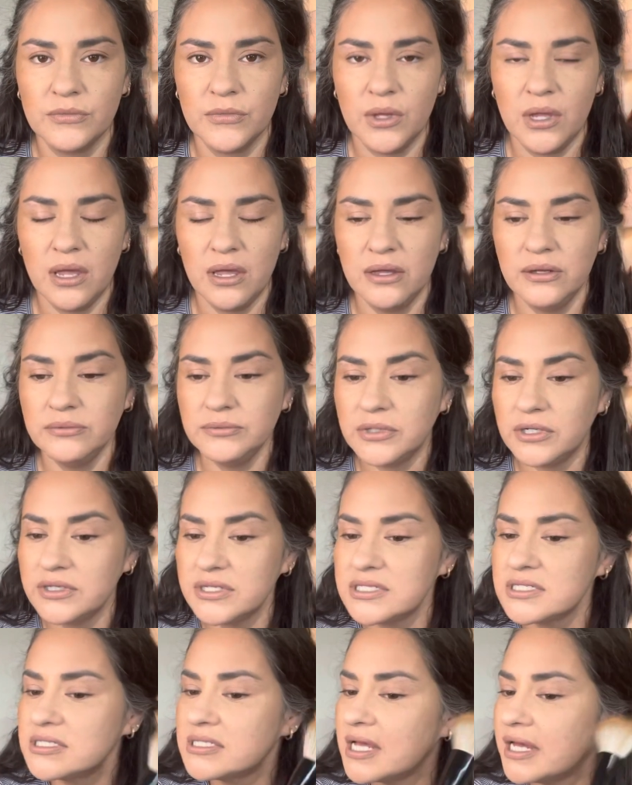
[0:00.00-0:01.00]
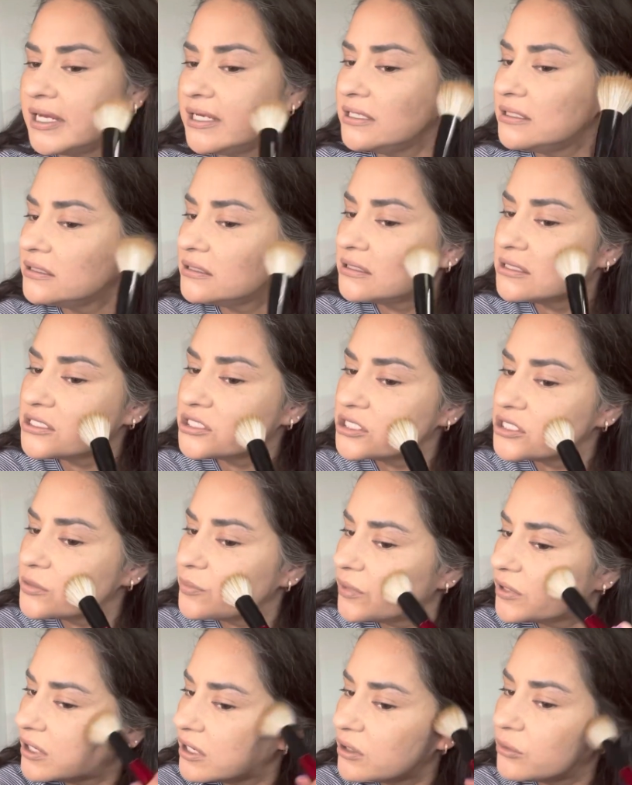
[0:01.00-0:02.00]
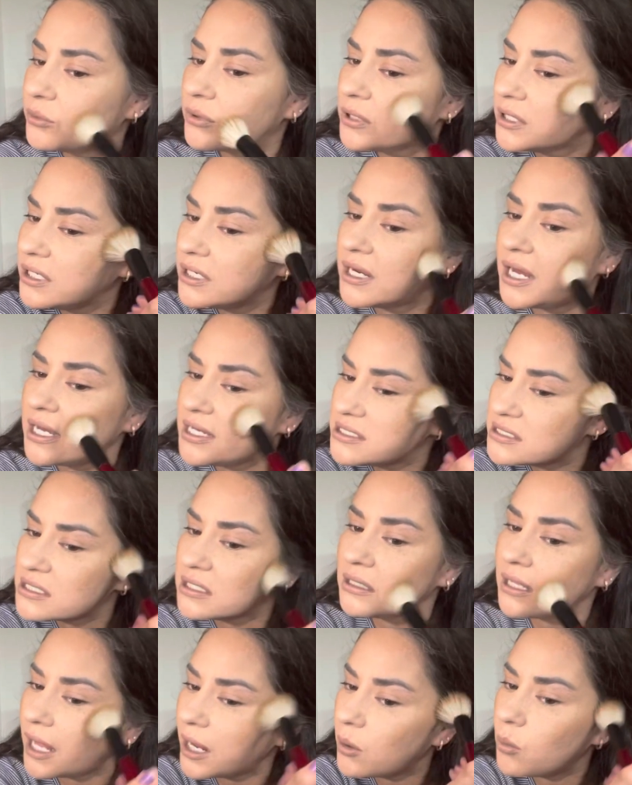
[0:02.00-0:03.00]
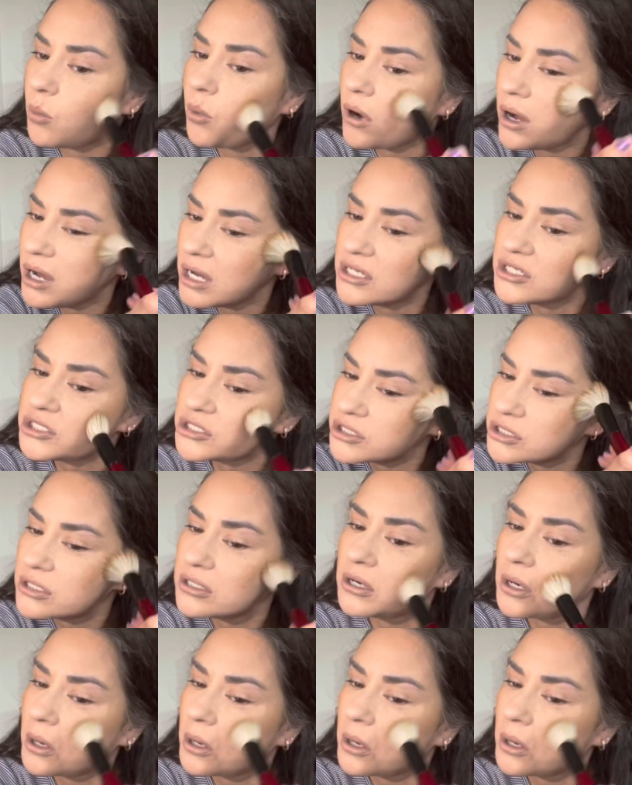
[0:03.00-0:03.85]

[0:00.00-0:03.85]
Okay, on this side, let's just put on a really nice light wash.